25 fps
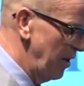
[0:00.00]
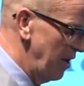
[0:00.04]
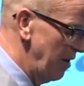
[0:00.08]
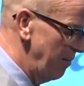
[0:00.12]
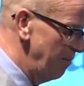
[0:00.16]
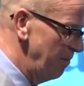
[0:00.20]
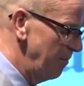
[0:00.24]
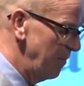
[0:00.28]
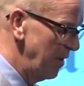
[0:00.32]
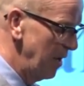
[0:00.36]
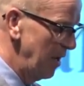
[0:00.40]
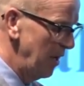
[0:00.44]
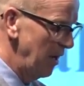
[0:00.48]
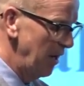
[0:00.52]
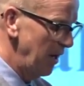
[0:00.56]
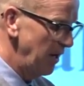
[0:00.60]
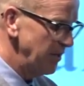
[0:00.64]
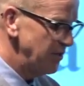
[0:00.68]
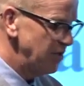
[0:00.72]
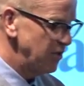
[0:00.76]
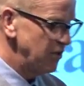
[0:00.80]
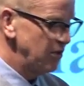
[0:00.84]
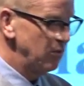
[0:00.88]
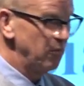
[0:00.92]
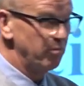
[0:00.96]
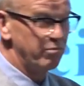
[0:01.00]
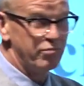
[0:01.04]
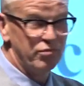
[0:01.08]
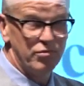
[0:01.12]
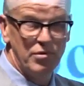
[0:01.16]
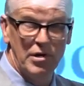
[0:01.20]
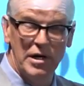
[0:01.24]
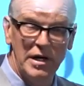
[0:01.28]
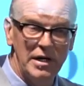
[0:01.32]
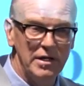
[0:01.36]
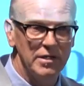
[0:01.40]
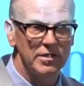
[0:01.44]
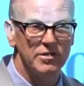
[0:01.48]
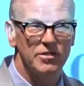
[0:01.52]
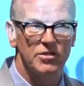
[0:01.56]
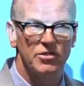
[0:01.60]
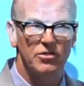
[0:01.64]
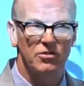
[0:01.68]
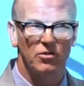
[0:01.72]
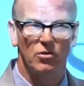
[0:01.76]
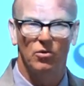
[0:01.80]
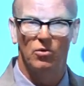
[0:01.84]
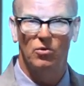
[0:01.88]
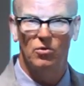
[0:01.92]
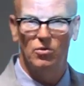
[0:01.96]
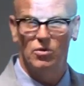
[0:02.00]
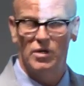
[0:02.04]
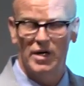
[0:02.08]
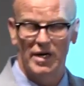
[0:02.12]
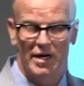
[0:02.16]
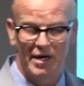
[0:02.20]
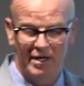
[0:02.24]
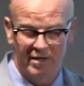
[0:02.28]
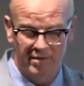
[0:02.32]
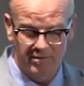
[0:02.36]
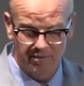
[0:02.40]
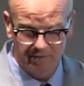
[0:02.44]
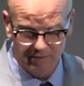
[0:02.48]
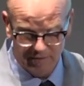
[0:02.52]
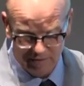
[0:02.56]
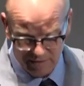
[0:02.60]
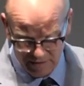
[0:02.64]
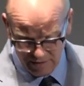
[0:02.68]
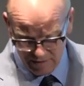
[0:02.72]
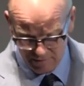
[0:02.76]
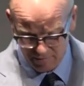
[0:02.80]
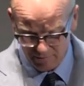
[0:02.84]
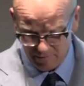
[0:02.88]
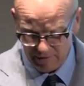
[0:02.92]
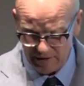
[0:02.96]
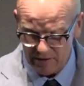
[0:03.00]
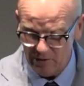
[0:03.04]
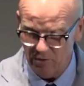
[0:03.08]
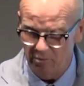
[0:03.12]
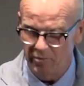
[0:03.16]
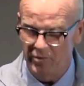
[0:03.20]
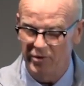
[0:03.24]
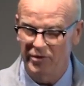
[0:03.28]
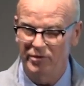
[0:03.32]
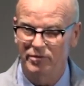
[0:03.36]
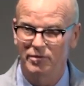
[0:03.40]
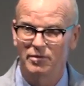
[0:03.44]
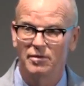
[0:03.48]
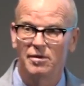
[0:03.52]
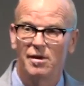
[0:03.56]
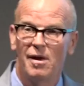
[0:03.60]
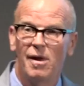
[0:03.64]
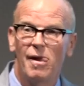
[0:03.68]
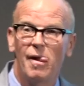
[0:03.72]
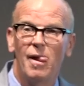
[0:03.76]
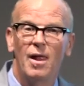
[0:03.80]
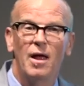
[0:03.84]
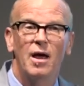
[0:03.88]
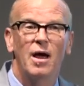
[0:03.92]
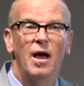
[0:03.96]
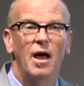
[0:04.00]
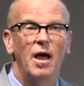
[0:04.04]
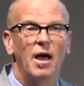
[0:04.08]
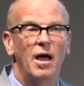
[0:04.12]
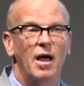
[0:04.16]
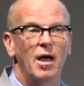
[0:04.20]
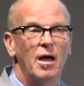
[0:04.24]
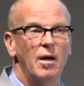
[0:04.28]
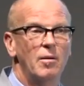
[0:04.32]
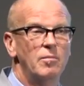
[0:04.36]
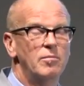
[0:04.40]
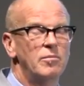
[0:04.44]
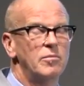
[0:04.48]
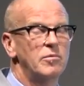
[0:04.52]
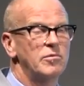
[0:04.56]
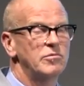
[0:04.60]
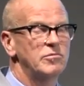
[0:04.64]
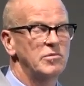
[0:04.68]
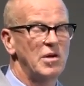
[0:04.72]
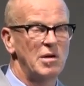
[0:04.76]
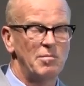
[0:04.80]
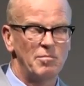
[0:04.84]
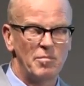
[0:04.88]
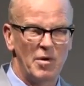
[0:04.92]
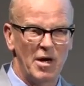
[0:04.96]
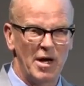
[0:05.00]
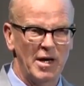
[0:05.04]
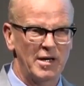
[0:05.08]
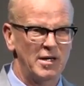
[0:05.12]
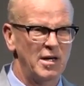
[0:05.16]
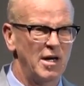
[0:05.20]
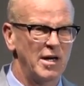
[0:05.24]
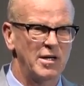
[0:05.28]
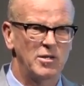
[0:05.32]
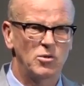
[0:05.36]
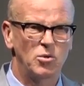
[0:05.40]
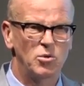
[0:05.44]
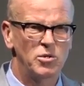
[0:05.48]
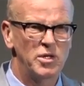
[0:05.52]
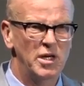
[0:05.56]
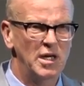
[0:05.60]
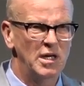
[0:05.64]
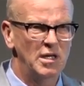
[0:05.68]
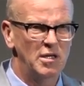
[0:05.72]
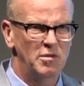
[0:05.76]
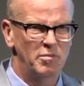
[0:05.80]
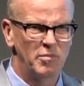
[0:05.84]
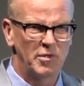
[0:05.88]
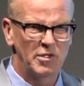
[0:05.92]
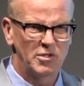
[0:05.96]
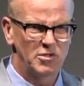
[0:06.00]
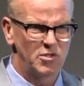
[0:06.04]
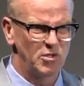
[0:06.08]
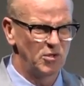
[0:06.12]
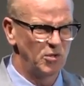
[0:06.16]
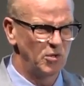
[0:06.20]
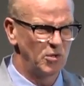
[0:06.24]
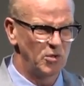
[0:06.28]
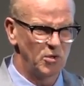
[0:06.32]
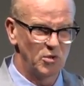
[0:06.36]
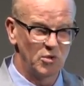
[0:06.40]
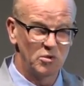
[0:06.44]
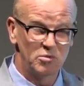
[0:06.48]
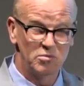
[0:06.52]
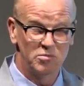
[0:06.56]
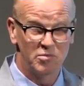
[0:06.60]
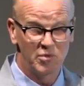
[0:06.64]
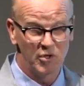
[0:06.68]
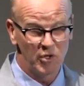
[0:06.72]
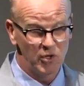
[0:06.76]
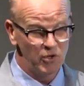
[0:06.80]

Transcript: Um, a sc brilliant school in Melbourne um, run by a guy called Keith McDougall,